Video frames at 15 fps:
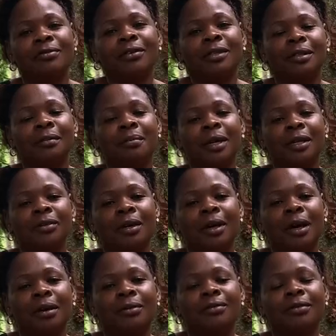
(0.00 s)
visit
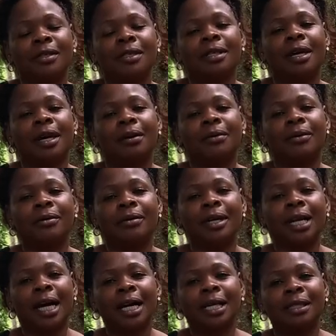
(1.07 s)
Batwa, you visit the
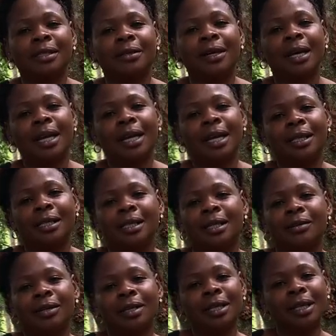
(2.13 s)
gorillas. Uganda is a
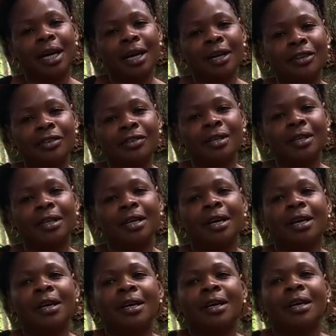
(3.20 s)
unique country.
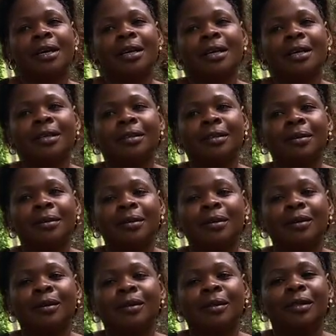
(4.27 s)

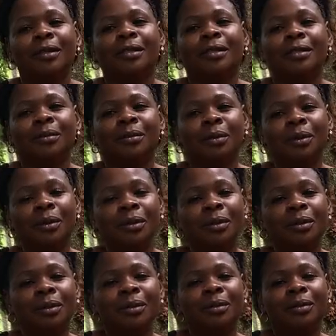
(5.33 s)
So it is good
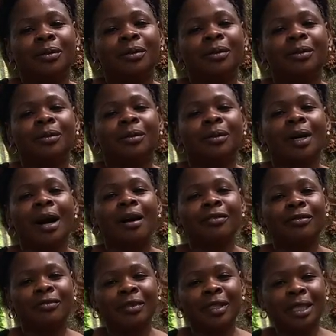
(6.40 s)
to
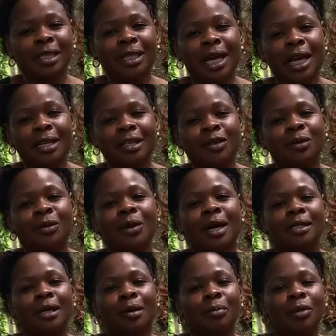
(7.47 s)
have visitors who
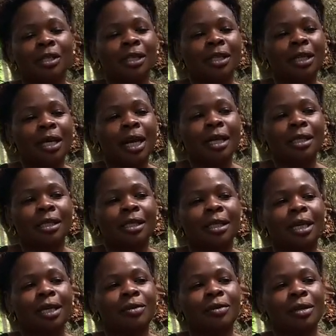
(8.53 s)
are supporting us
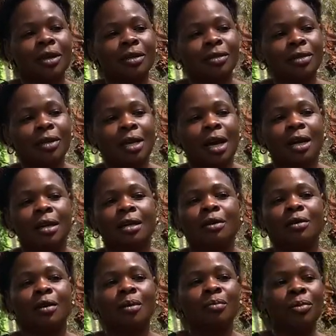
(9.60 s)
in education and
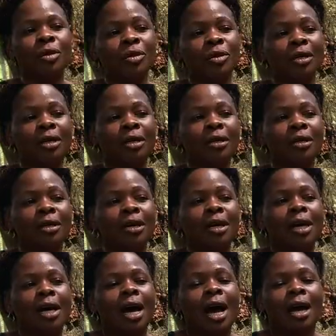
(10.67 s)
in home building
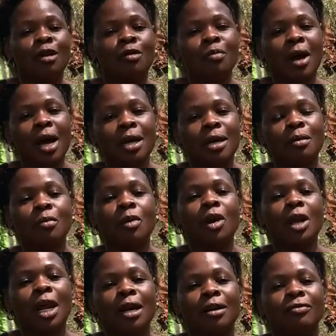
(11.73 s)
and buying
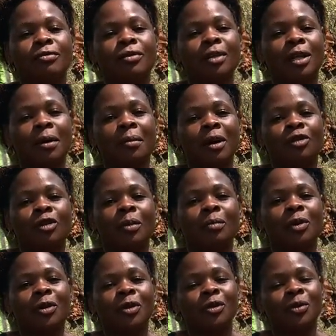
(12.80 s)
more land for the Batwa
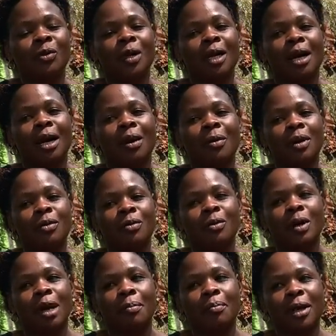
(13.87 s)
because we are, when we
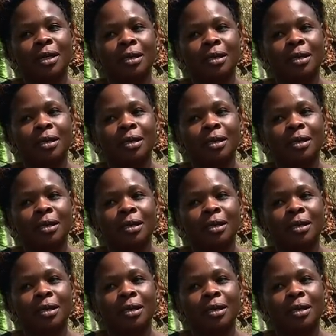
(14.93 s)
were